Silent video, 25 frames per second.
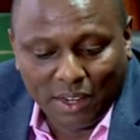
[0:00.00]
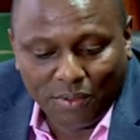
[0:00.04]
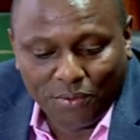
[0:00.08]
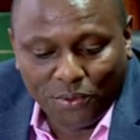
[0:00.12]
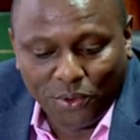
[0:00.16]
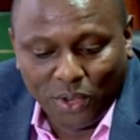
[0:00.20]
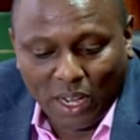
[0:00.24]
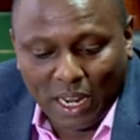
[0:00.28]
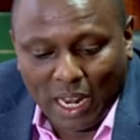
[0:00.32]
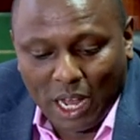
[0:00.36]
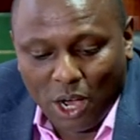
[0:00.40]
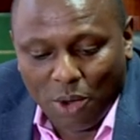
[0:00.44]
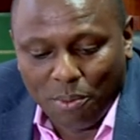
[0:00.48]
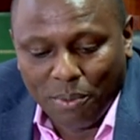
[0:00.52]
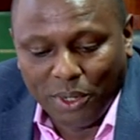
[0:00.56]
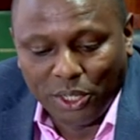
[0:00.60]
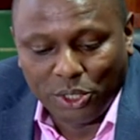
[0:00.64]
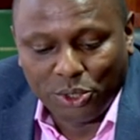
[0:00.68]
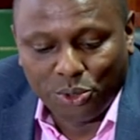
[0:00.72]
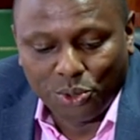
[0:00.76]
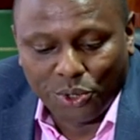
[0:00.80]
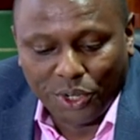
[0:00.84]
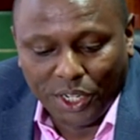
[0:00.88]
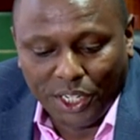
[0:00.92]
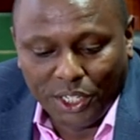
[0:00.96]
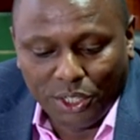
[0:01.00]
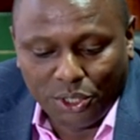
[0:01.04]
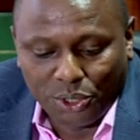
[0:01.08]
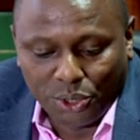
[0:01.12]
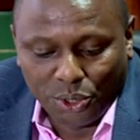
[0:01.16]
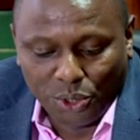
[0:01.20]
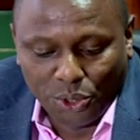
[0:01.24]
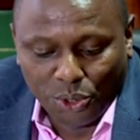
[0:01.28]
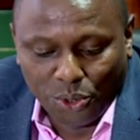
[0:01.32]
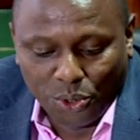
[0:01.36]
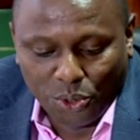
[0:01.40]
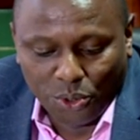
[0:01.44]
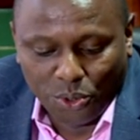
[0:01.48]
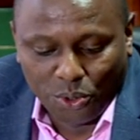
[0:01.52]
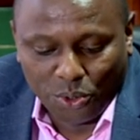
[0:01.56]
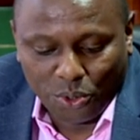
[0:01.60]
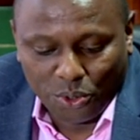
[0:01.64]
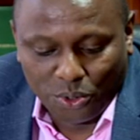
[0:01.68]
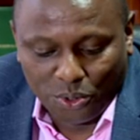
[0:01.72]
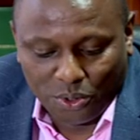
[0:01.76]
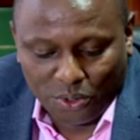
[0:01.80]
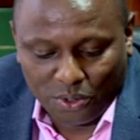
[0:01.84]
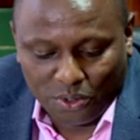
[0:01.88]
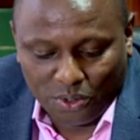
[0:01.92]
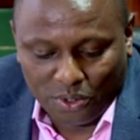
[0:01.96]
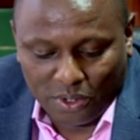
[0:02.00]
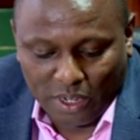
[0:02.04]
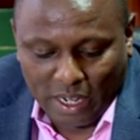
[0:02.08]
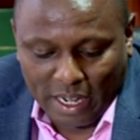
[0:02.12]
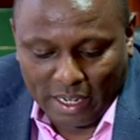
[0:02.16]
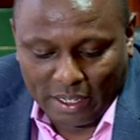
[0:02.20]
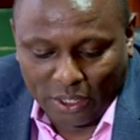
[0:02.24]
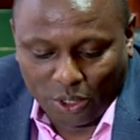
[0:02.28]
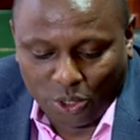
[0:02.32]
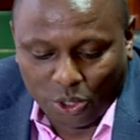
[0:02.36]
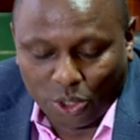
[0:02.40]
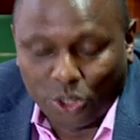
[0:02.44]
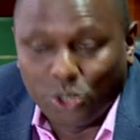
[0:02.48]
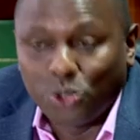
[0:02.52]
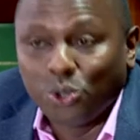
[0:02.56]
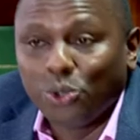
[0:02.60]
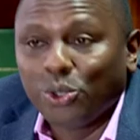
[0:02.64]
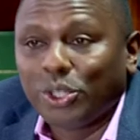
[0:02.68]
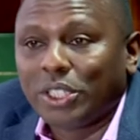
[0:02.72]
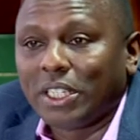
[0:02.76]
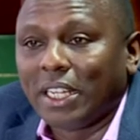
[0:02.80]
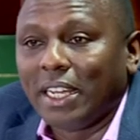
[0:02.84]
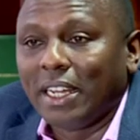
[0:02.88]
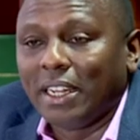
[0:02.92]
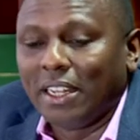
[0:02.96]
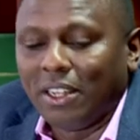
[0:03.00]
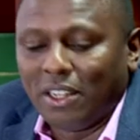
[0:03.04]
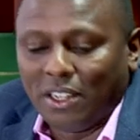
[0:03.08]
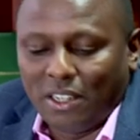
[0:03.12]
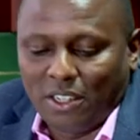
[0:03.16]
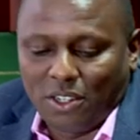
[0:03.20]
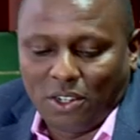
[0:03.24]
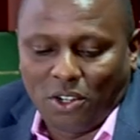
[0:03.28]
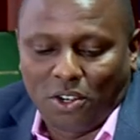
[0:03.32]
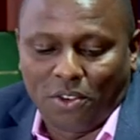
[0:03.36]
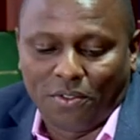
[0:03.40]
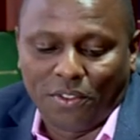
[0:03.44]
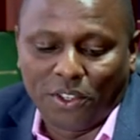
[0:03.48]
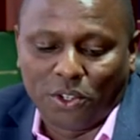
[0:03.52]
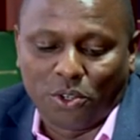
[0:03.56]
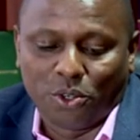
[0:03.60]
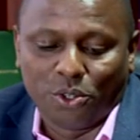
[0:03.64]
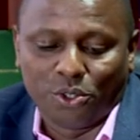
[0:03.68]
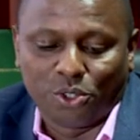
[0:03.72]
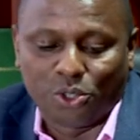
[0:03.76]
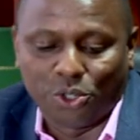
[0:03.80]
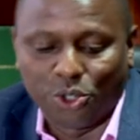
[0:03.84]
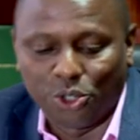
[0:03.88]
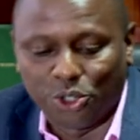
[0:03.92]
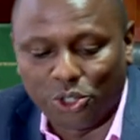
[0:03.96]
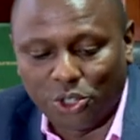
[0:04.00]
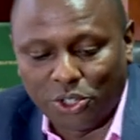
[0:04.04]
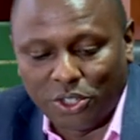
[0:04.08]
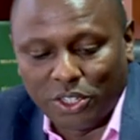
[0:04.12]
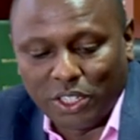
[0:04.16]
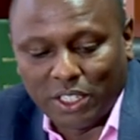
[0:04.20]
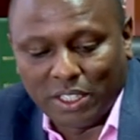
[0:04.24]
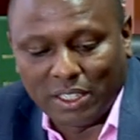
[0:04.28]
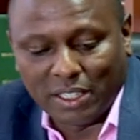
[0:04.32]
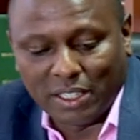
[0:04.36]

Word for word: If you allow me to read to you Article 210 of the Constitution, it